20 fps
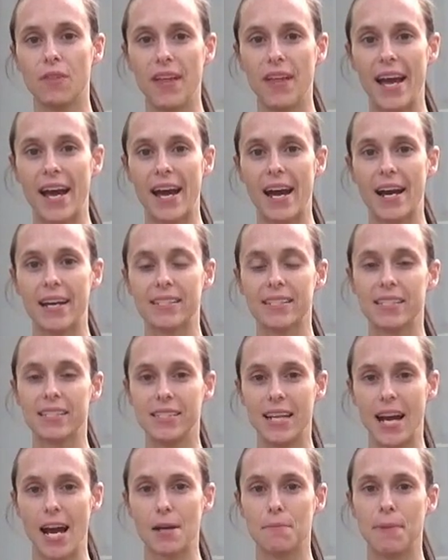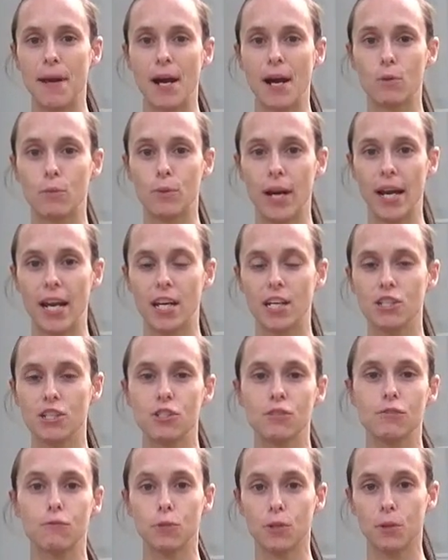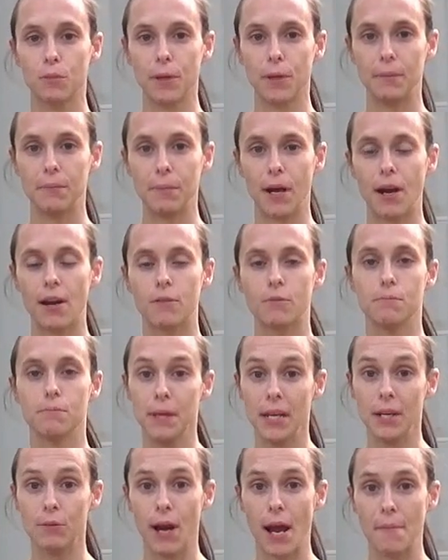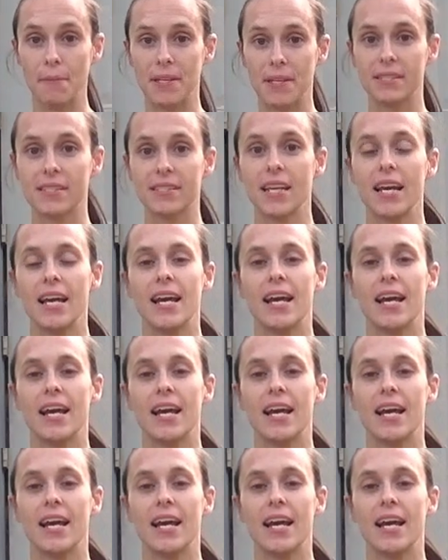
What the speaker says: that 9-pound range for the meat rabbits.